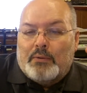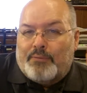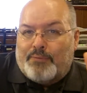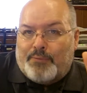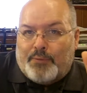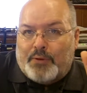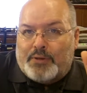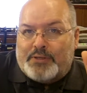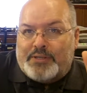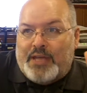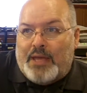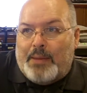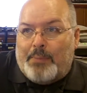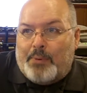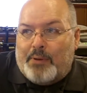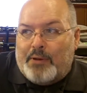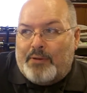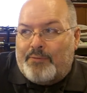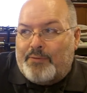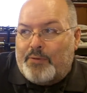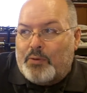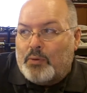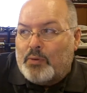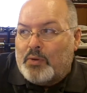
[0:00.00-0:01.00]
For
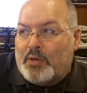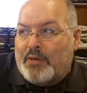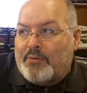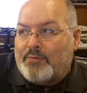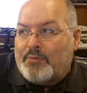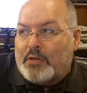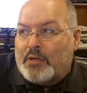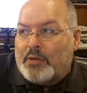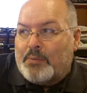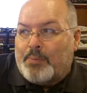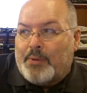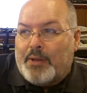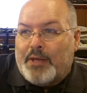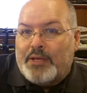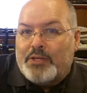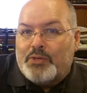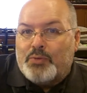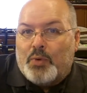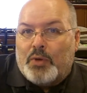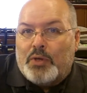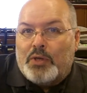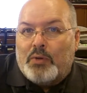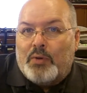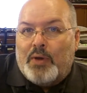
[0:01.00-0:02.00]
example, if you lived in a
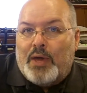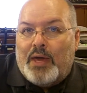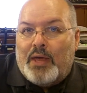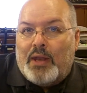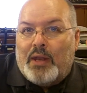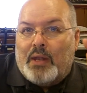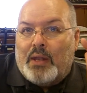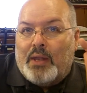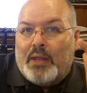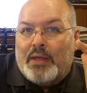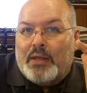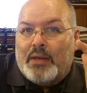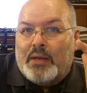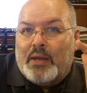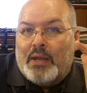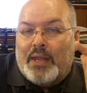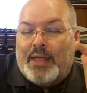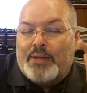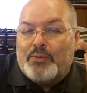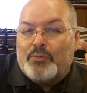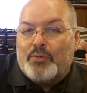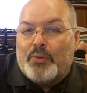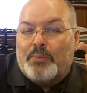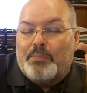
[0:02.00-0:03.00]
place where you had an
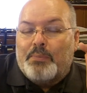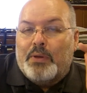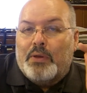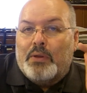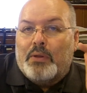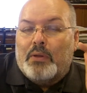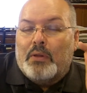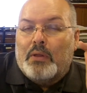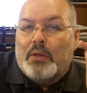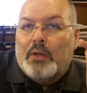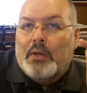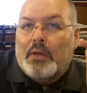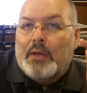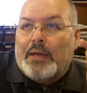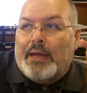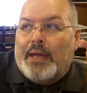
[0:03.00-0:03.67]
electric bill